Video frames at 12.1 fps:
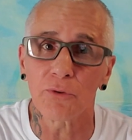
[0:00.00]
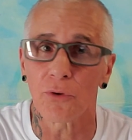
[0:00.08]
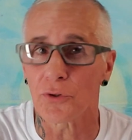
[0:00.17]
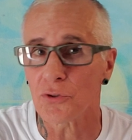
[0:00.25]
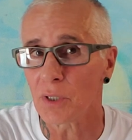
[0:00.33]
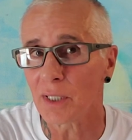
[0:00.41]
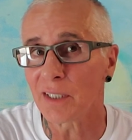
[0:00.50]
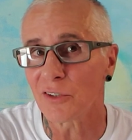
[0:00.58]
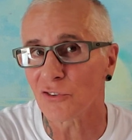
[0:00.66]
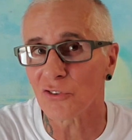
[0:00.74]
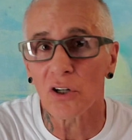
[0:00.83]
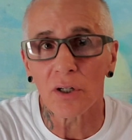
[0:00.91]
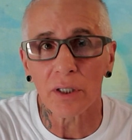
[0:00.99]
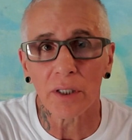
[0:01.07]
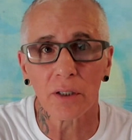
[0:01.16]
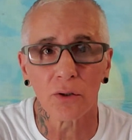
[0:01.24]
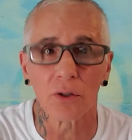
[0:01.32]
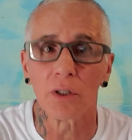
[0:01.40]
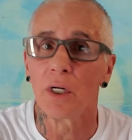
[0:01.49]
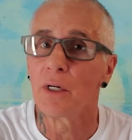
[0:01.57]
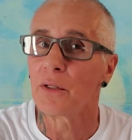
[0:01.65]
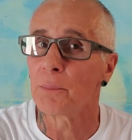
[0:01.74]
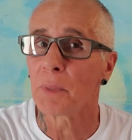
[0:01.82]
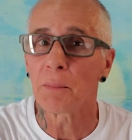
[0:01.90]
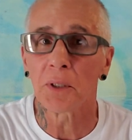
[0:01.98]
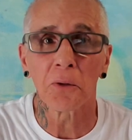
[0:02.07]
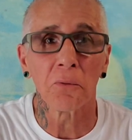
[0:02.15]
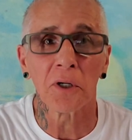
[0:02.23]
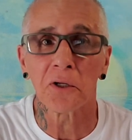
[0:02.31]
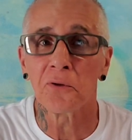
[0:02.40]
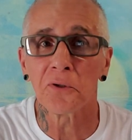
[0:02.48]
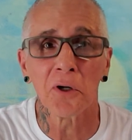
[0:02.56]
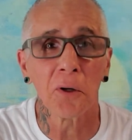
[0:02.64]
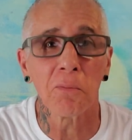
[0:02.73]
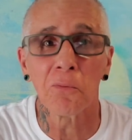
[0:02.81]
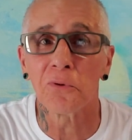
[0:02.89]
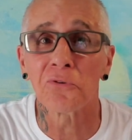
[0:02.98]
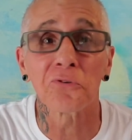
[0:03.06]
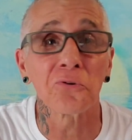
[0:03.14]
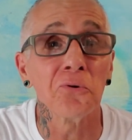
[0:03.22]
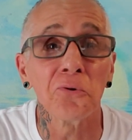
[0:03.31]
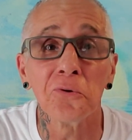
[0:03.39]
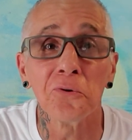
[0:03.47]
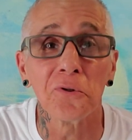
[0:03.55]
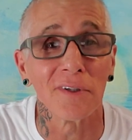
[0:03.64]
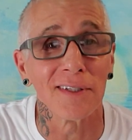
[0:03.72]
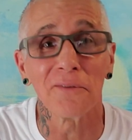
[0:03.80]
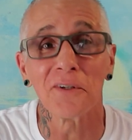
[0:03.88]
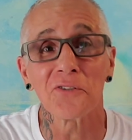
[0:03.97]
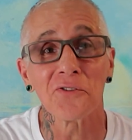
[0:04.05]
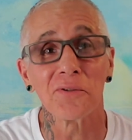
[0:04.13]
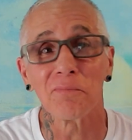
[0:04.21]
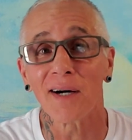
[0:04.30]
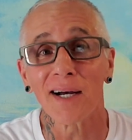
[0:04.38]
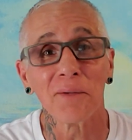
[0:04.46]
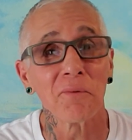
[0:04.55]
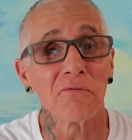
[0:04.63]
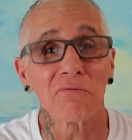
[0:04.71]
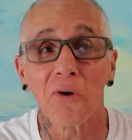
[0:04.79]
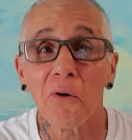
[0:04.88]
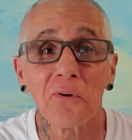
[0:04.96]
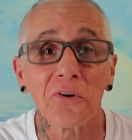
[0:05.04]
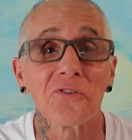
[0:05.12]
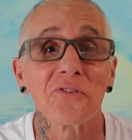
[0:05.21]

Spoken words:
or they're trying to get started, or maybe they want you to help them with school, or they want you to buy them a phone or